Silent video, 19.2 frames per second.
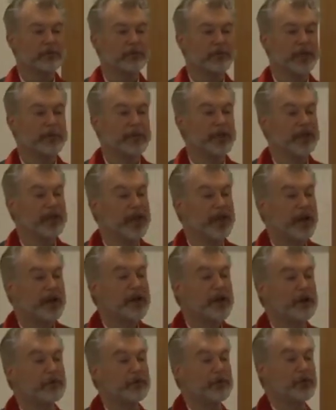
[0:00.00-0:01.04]
maybe
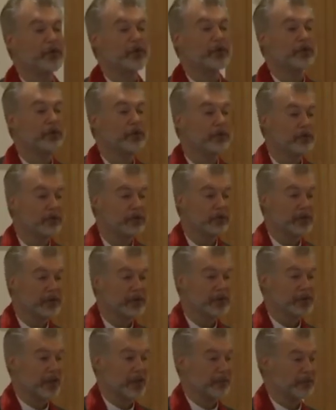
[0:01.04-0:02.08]
none of you,
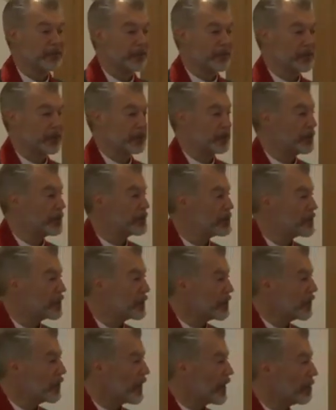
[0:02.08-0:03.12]
except the clergy
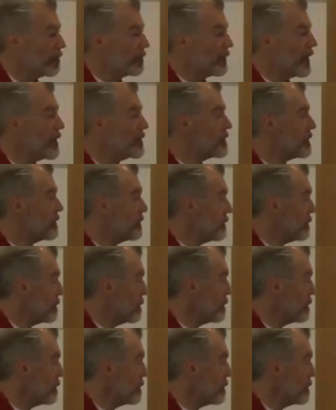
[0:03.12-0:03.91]
who are present,